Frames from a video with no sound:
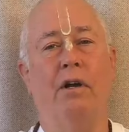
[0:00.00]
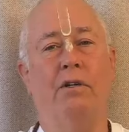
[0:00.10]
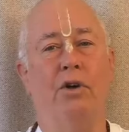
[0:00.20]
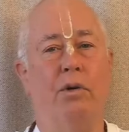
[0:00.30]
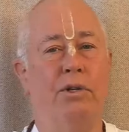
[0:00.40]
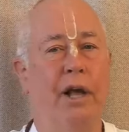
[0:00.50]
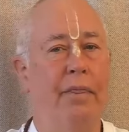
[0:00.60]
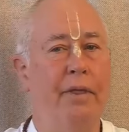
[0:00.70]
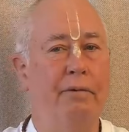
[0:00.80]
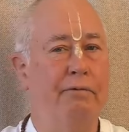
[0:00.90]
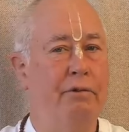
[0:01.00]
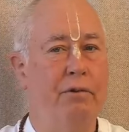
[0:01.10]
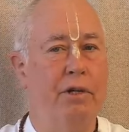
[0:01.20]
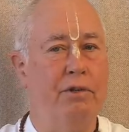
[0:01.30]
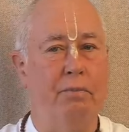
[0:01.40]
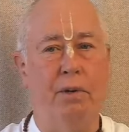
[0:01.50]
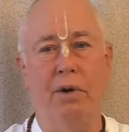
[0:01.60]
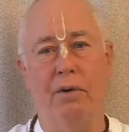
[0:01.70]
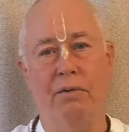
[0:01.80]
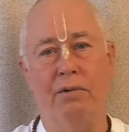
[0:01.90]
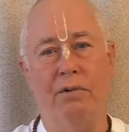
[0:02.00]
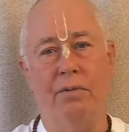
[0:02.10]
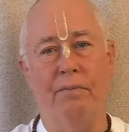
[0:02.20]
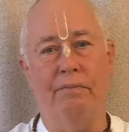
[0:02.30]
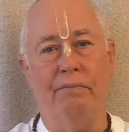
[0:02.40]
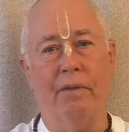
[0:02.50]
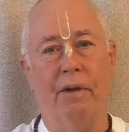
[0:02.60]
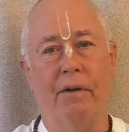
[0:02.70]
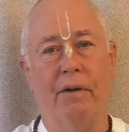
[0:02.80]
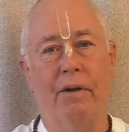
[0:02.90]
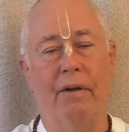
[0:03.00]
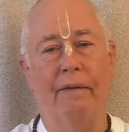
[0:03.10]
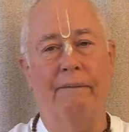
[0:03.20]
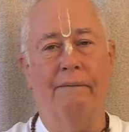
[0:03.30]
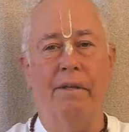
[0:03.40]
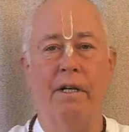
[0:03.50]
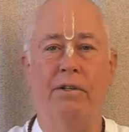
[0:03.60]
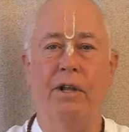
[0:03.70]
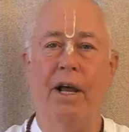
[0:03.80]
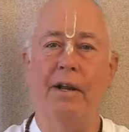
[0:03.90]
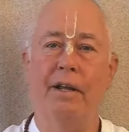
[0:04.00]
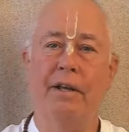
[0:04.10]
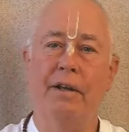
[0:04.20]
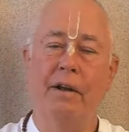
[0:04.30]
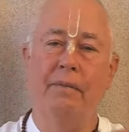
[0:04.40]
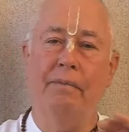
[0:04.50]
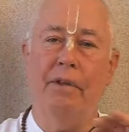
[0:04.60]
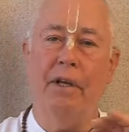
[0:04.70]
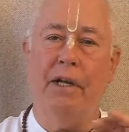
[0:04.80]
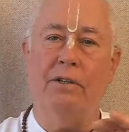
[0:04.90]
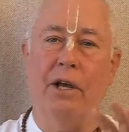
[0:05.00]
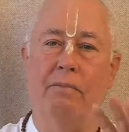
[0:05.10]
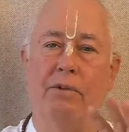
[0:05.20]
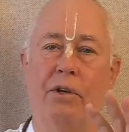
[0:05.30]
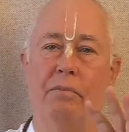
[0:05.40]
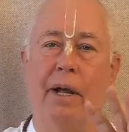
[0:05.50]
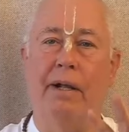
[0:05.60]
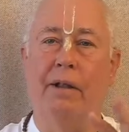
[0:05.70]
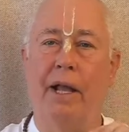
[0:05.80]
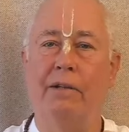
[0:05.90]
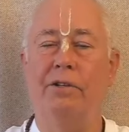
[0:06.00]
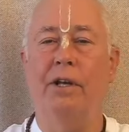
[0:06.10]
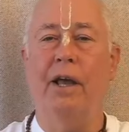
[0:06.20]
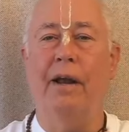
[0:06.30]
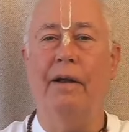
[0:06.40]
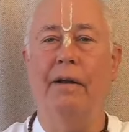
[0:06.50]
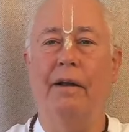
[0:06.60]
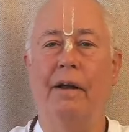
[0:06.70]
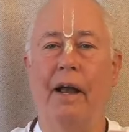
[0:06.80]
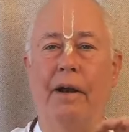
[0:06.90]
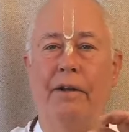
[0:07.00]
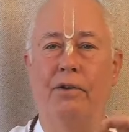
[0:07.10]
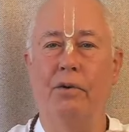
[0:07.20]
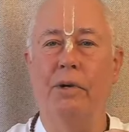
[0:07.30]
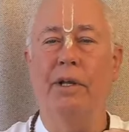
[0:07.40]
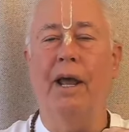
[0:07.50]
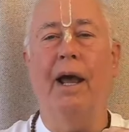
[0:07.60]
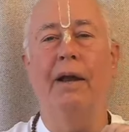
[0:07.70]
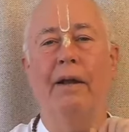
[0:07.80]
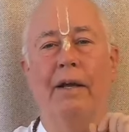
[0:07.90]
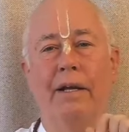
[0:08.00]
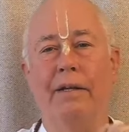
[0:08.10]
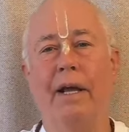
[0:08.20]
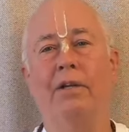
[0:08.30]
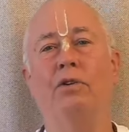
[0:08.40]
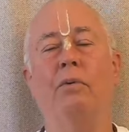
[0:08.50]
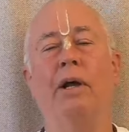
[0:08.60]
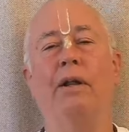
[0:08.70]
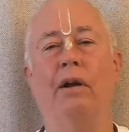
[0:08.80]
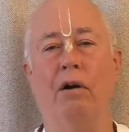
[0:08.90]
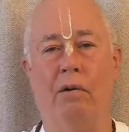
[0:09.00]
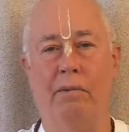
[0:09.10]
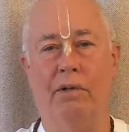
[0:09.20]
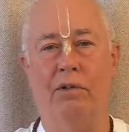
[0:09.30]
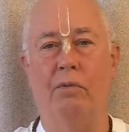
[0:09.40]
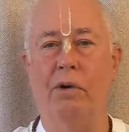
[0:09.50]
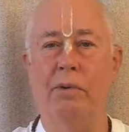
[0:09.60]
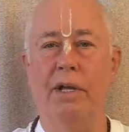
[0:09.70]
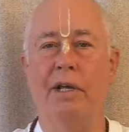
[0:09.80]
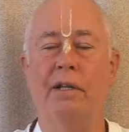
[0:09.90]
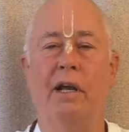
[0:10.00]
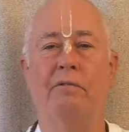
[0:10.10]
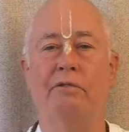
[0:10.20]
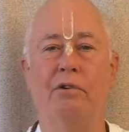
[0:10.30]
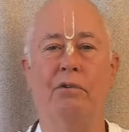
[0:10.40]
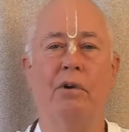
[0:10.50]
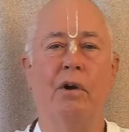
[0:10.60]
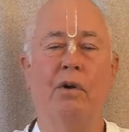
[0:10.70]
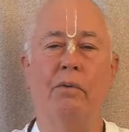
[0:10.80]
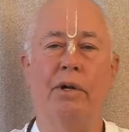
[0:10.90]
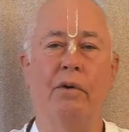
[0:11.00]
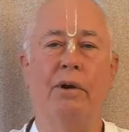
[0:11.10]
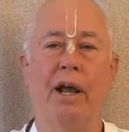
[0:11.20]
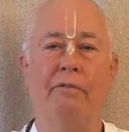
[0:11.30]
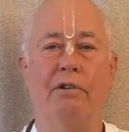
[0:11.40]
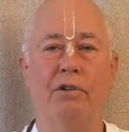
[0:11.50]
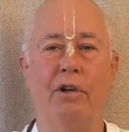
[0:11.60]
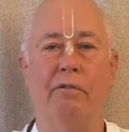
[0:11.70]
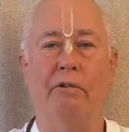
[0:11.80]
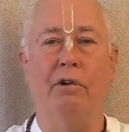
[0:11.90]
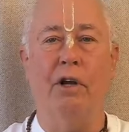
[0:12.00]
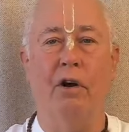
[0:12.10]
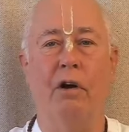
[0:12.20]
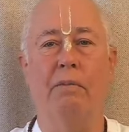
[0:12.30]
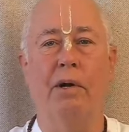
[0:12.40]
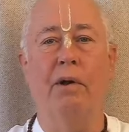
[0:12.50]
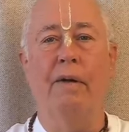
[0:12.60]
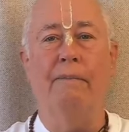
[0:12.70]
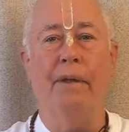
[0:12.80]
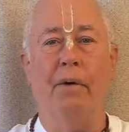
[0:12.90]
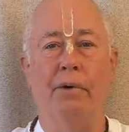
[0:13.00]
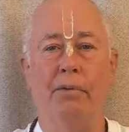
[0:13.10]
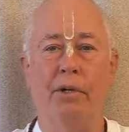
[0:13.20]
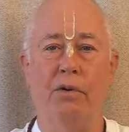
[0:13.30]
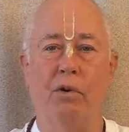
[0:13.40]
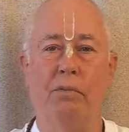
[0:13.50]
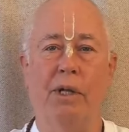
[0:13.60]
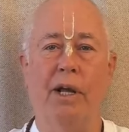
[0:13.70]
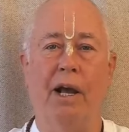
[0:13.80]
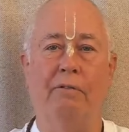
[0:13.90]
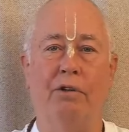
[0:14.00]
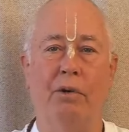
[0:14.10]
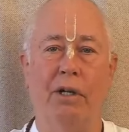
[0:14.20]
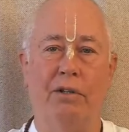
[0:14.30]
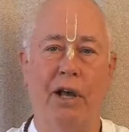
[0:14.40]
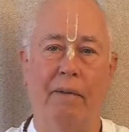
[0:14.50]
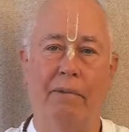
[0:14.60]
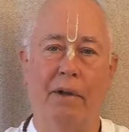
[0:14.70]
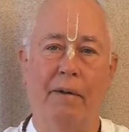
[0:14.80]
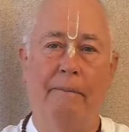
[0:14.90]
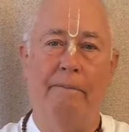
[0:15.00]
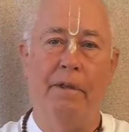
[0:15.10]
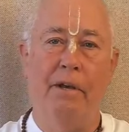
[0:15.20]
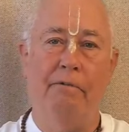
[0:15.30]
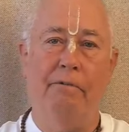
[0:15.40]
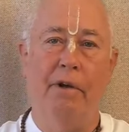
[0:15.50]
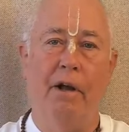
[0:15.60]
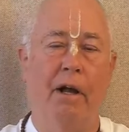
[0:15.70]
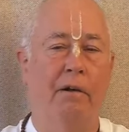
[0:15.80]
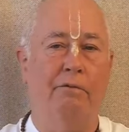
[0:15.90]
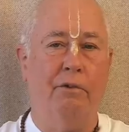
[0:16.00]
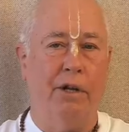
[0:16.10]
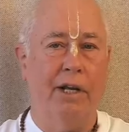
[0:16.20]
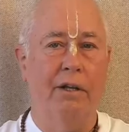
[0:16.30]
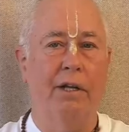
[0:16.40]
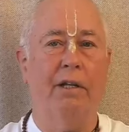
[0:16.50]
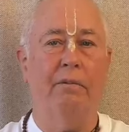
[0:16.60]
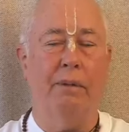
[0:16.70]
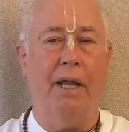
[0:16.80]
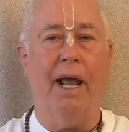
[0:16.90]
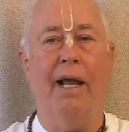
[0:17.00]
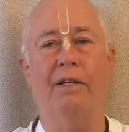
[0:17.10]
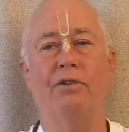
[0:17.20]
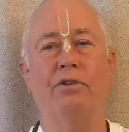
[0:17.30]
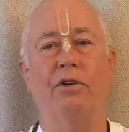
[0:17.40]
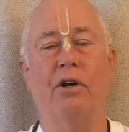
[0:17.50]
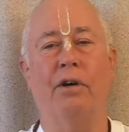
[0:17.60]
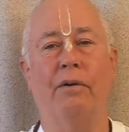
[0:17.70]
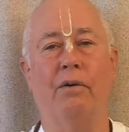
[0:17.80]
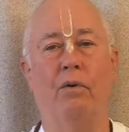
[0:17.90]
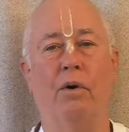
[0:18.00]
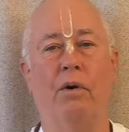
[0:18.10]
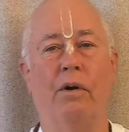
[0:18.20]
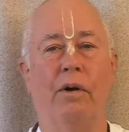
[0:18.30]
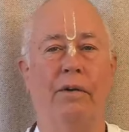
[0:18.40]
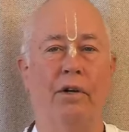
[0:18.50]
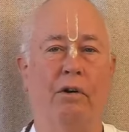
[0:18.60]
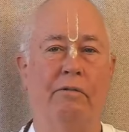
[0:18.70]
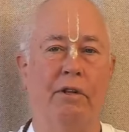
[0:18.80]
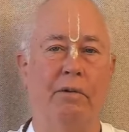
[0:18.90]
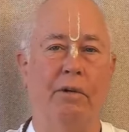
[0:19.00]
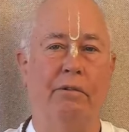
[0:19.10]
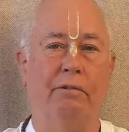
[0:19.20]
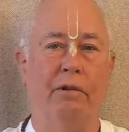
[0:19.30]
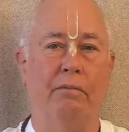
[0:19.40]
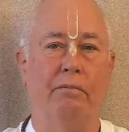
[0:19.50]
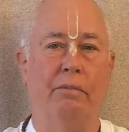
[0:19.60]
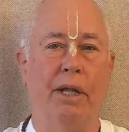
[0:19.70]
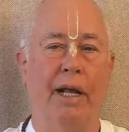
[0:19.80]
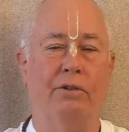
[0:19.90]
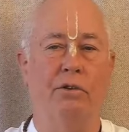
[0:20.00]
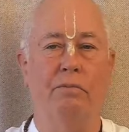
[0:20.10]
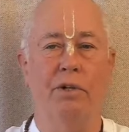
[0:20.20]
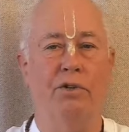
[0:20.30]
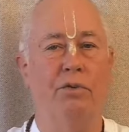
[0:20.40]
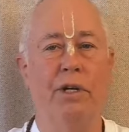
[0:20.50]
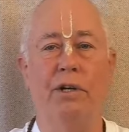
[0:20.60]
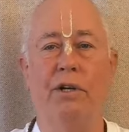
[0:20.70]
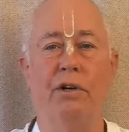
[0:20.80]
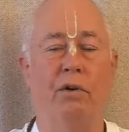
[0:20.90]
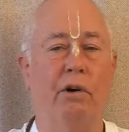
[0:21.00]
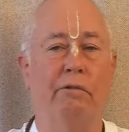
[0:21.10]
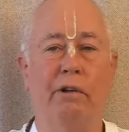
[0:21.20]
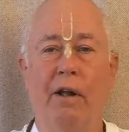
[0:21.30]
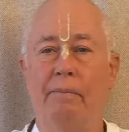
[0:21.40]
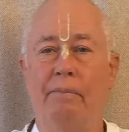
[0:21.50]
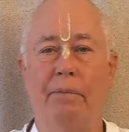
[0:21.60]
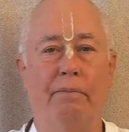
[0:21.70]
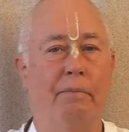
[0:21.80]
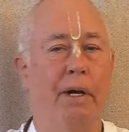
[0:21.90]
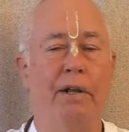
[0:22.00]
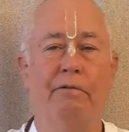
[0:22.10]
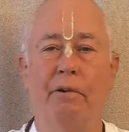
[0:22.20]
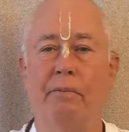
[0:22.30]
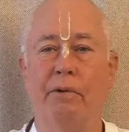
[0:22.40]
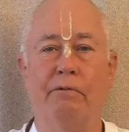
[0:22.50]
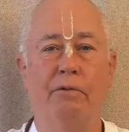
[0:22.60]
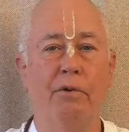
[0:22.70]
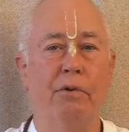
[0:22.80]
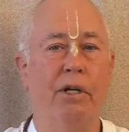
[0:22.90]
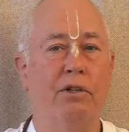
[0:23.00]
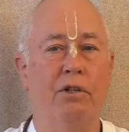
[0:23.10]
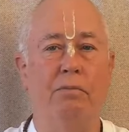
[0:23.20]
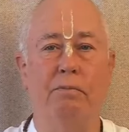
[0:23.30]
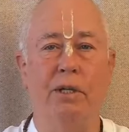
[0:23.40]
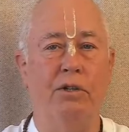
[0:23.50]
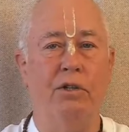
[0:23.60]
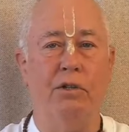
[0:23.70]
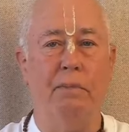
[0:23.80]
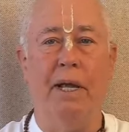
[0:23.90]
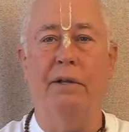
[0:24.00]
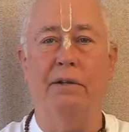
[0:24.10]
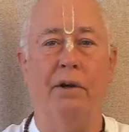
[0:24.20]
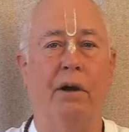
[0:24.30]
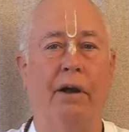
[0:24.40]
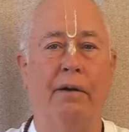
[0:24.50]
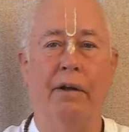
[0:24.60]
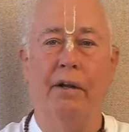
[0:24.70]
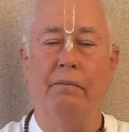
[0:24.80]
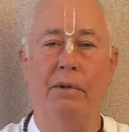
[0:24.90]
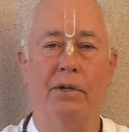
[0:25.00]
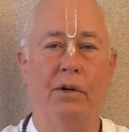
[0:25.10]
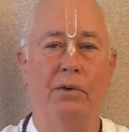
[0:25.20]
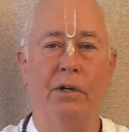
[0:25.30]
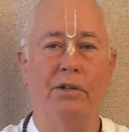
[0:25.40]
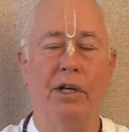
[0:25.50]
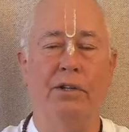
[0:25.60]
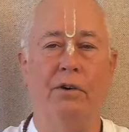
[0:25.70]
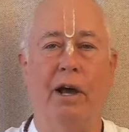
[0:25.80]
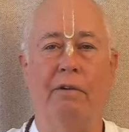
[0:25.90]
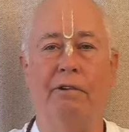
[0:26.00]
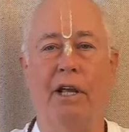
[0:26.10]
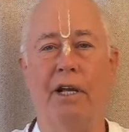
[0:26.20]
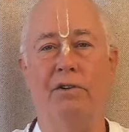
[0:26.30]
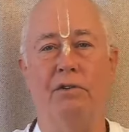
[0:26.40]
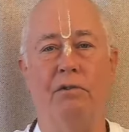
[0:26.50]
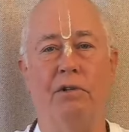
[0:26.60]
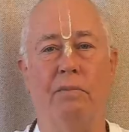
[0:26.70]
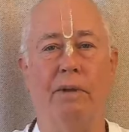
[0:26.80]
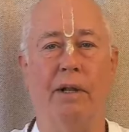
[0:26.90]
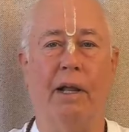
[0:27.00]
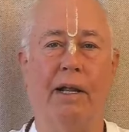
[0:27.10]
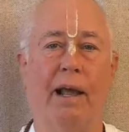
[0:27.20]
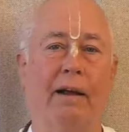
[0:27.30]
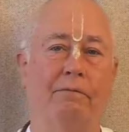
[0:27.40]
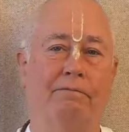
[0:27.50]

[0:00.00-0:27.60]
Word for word: So it's not that the food disappears, uh, it's that he accepts it by glancing at it, and in doing that, he takes away the karma. So when we eat that food, we don't have to suffer the karma that we would normally have to accept if uh, for killing the plants uh, or you know if the if the plants are mistreated or if money from the food is misspent on material sense gratification or something like that.